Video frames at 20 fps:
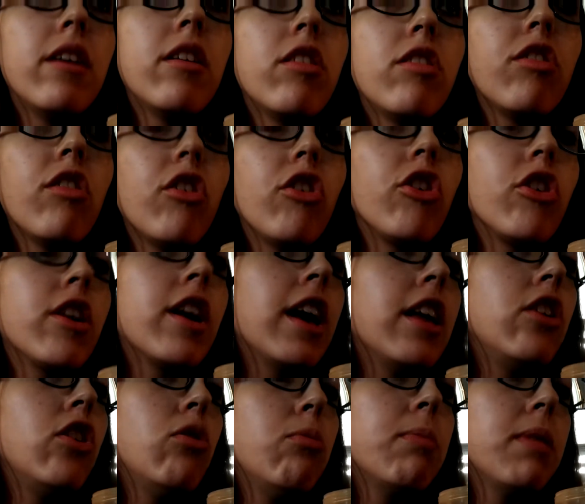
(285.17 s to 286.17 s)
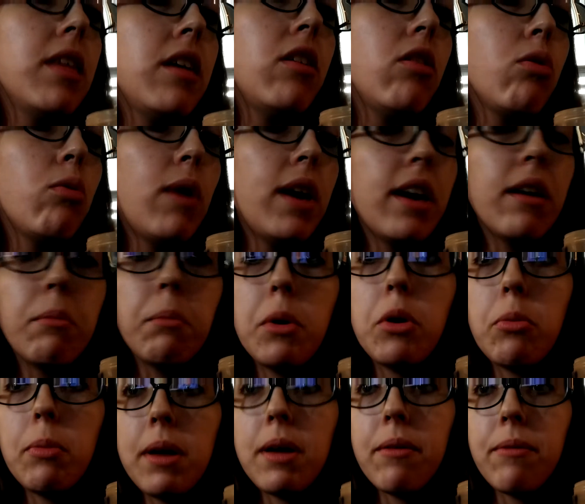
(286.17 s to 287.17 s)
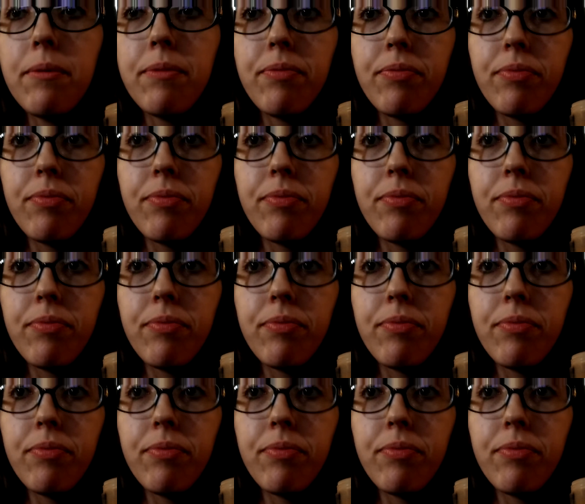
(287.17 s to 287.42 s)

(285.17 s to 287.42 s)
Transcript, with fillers: Sir, can you please wait a moment?